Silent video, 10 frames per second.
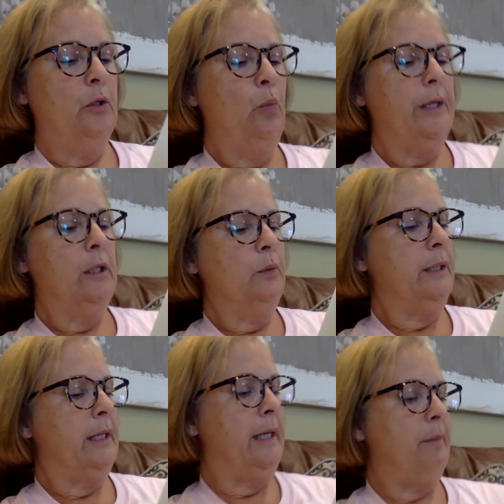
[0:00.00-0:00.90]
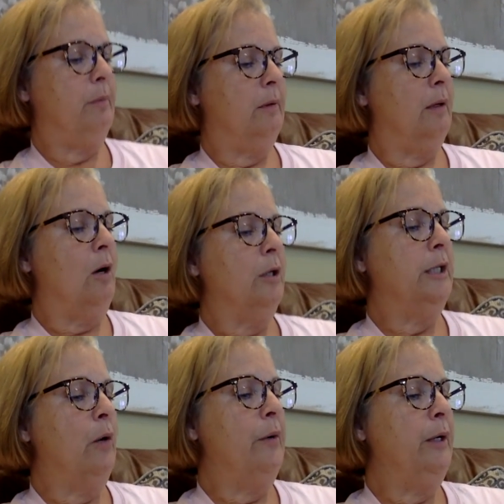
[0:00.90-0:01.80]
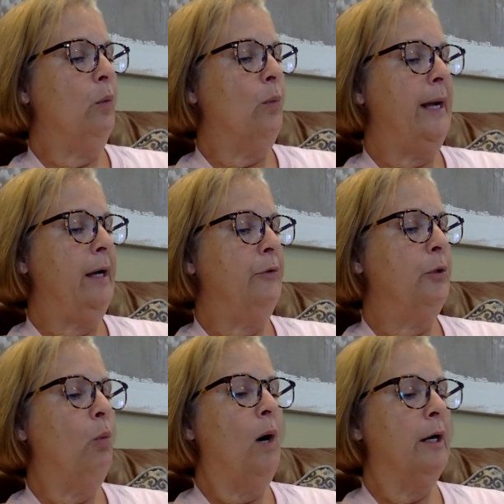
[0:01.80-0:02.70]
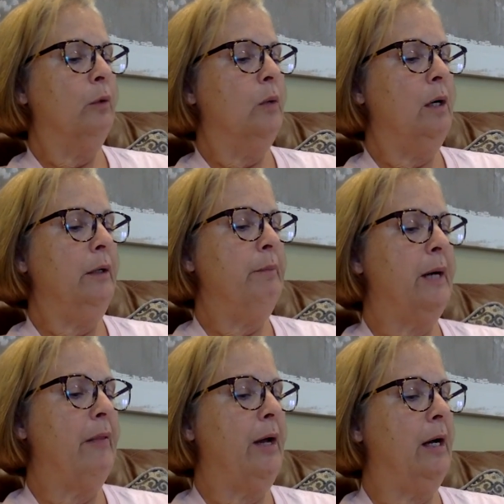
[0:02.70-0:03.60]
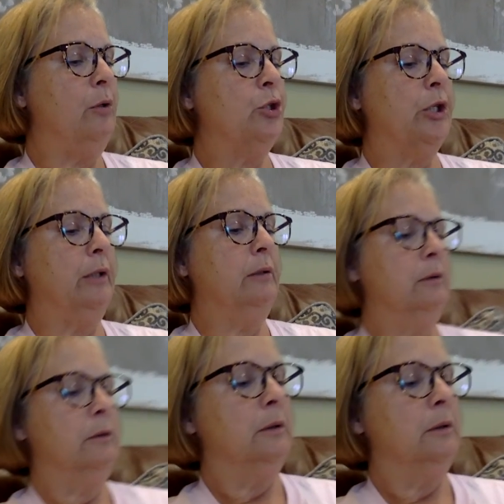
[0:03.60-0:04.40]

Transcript: The wheel would keep on going round, the water rolling by the ocean,